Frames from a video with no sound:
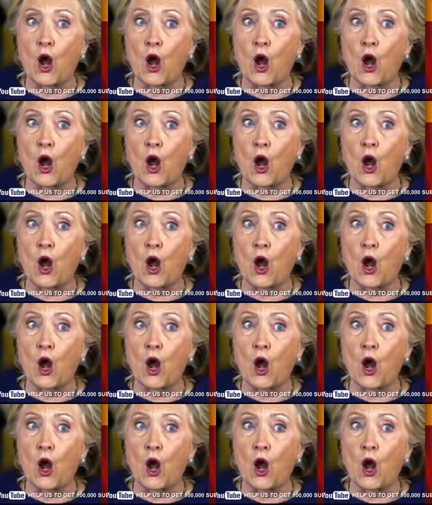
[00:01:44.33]

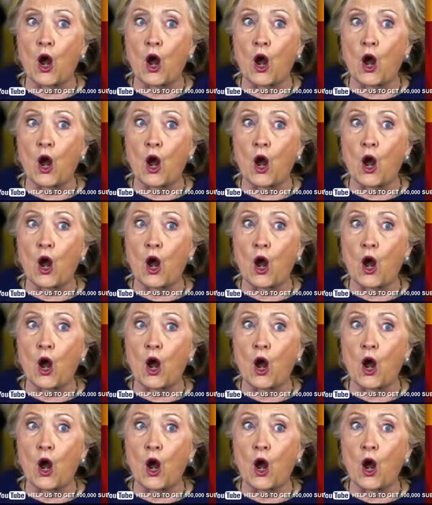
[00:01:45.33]

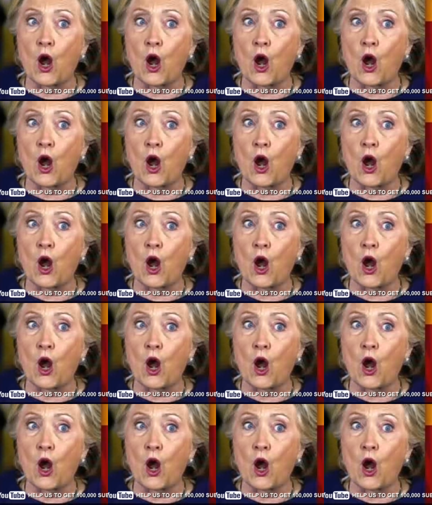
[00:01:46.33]

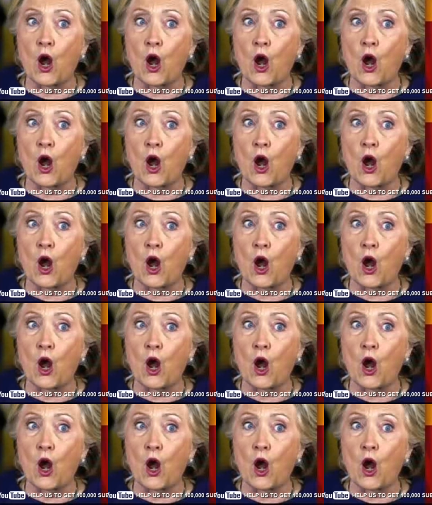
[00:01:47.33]

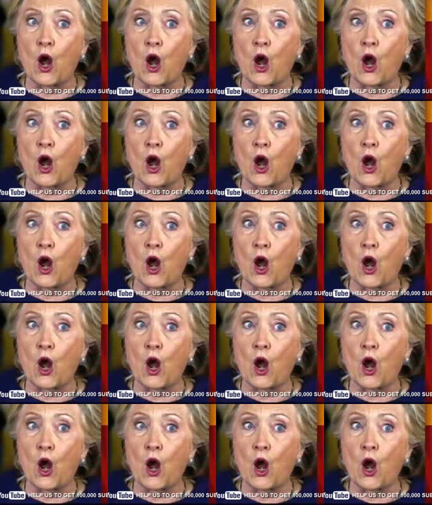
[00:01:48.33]

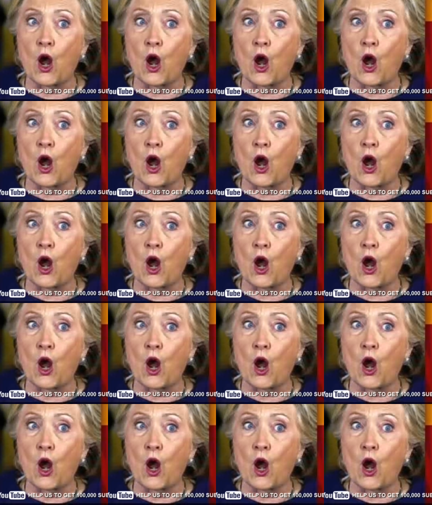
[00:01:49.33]

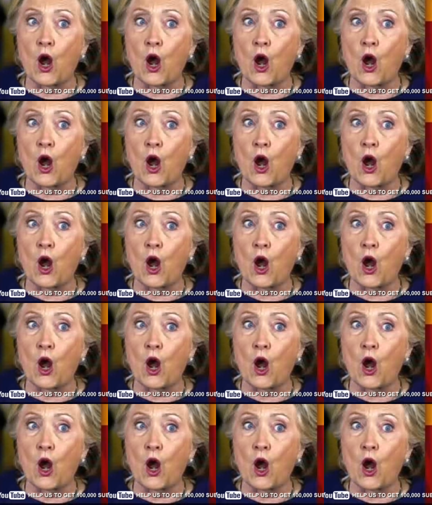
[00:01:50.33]
This is a still picture; no speech is visible.